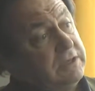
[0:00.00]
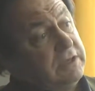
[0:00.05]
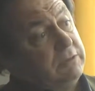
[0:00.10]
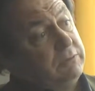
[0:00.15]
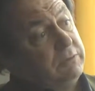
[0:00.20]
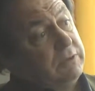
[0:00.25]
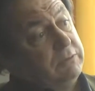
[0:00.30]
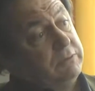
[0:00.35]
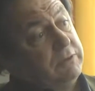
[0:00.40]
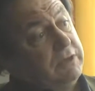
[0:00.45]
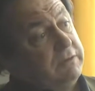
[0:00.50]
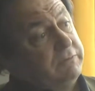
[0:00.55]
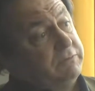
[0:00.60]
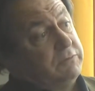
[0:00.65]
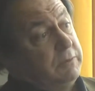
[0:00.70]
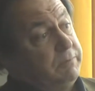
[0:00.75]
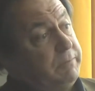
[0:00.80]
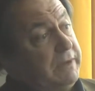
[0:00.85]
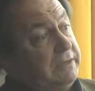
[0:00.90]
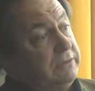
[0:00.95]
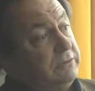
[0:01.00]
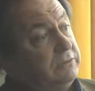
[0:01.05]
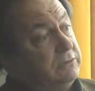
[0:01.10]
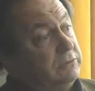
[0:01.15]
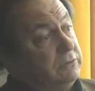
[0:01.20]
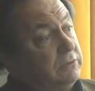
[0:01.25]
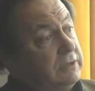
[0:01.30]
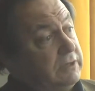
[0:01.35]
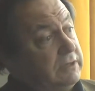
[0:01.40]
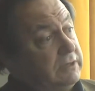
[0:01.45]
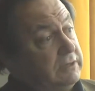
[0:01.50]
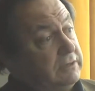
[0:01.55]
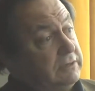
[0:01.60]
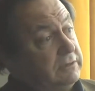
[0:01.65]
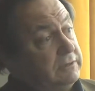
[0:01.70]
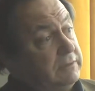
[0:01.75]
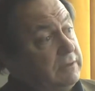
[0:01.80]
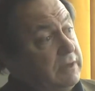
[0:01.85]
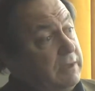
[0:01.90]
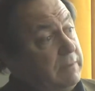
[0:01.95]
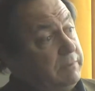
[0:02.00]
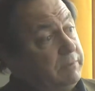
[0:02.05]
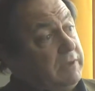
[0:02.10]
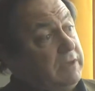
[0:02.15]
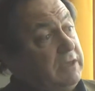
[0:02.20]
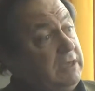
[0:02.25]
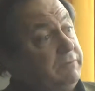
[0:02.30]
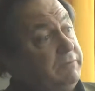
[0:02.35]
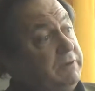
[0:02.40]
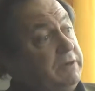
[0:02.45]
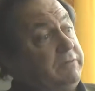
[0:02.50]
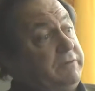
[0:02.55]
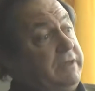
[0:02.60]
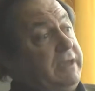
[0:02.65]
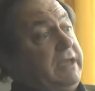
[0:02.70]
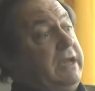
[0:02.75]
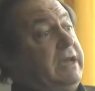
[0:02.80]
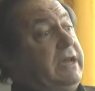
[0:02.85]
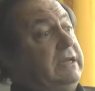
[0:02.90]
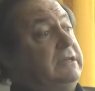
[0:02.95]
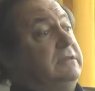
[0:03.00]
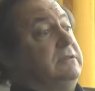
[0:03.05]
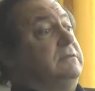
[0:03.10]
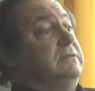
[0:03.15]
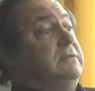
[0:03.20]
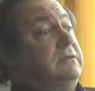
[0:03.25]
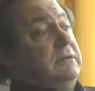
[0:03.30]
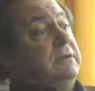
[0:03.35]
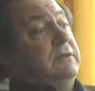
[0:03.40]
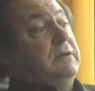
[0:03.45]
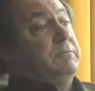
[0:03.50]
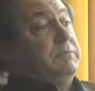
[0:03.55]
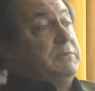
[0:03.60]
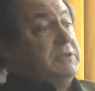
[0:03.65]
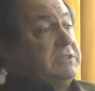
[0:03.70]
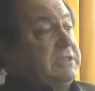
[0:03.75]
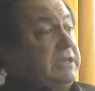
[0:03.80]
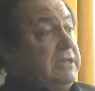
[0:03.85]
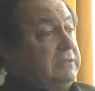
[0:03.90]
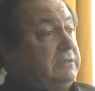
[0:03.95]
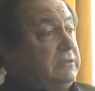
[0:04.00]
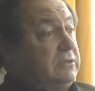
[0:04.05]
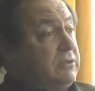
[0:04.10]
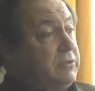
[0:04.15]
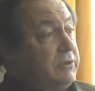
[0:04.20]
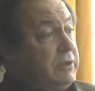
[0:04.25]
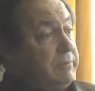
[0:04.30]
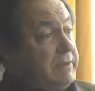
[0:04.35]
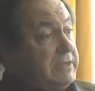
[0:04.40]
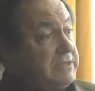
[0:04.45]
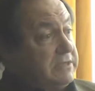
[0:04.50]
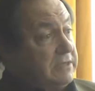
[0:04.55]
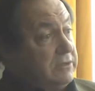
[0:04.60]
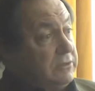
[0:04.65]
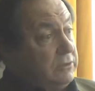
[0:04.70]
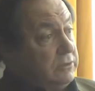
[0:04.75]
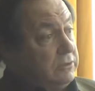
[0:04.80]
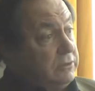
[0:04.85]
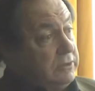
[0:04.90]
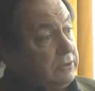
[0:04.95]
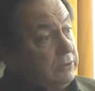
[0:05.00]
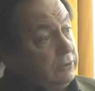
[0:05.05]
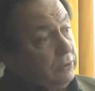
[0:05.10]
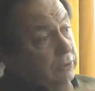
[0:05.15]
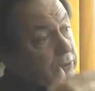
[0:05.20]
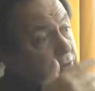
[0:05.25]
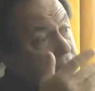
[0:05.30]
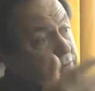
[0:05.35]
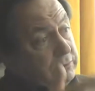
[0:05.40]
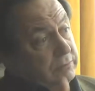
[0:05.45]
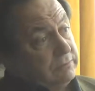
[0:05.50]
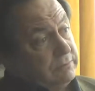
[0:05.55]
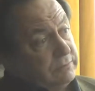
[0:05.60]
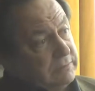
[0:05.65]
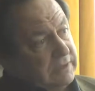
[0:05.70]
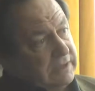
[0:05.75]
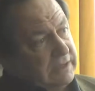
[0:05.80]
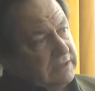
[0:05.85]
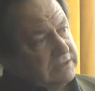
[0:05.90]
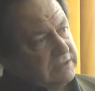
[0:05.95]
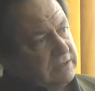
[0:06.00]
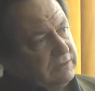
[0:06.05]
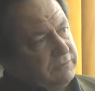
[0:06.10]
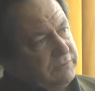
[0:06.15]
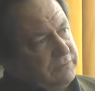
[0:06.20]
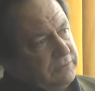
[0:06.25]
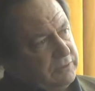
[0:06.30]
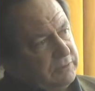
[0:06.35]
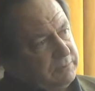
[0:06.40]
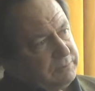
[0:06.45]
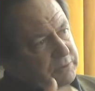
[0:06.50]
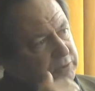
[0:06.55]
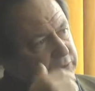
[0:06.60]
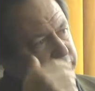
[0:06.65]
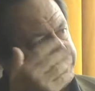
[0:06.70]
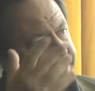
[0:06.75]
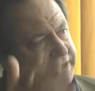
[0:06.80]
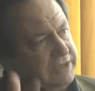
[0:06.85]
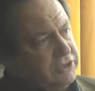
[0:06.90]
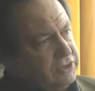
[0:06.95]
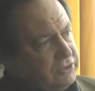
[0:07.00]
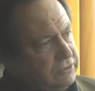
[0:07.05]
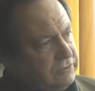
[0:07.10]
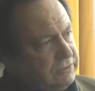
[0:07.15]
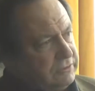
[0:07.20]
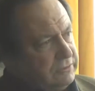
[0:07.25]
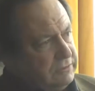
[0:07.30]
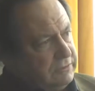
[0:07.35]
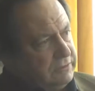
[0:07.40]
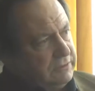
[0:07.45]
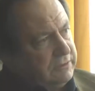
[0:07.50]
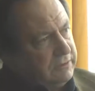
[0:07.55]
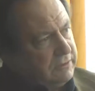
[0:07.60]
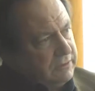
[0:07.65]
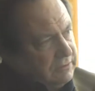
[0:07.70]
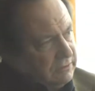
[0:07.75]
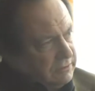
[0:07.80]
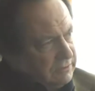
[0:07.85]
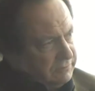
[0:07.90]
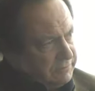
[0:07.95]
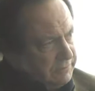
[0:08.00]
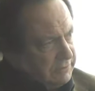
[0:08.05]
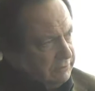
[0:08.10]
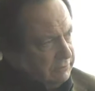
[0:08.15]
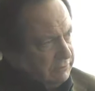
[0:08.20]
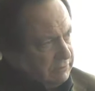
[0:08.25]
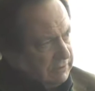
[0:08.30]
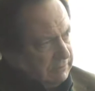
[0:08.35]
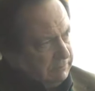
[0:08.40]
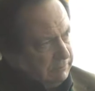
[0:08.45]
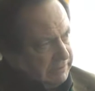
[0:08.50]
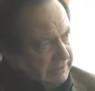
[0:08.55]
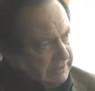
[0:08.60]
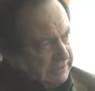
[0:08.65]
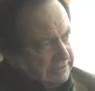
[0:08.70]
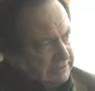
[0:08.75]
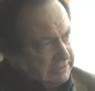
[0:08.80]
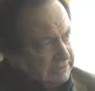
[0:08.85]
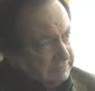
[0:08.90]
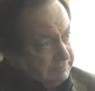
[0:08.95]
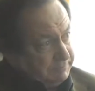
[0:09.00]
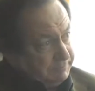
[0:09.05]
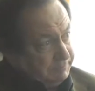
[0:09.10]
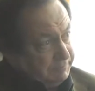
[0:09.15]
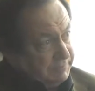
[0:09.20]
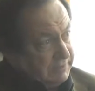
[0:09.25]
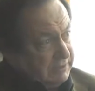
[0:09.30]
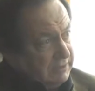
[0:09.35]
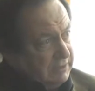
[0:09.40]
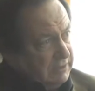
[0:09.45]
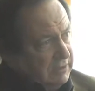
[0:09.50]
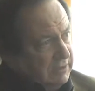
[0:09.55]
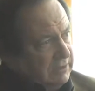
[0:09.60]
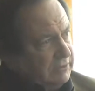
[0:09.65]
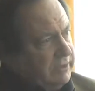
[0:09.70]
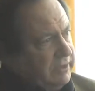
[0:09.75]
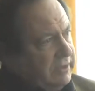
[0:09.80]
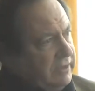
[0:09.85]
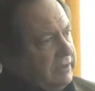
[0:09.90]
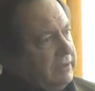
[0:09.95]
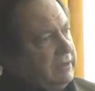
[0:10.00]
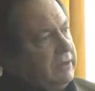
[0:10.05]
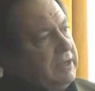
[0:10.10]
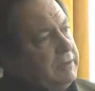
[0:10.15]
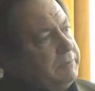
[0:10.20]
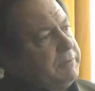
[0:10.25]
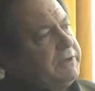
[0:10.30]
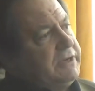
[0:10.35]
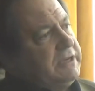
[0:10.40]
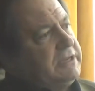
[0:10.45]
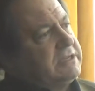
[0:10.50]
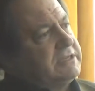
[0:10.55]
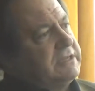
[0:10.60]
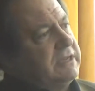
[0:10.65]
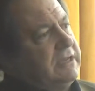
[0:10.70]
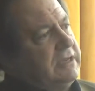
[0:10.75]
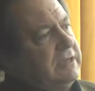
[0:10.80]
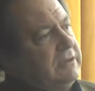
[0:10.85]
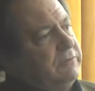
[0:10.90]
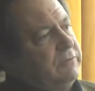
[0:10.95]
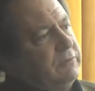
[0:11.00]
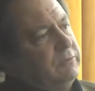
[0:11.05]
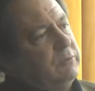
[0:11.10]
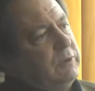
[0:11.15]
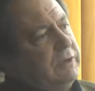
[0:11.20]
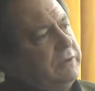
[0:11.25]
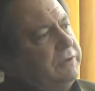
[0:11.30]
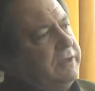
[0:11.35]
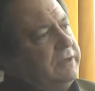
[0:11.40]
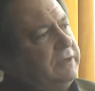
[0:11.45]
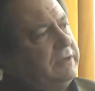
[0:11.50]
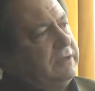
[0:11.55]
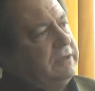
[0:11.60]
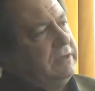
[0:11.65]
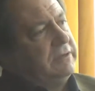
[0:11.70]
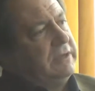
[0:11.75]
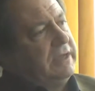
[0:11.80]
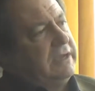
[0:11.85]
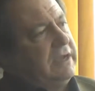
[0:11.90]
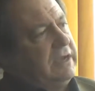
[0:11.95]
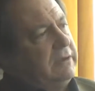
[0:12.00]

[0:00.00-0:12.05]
saying, well, we have to abandon nuclear, even if they had presented 3 months ago a law asking for a prolongation of the nuclear plants. The Liberals saying from one day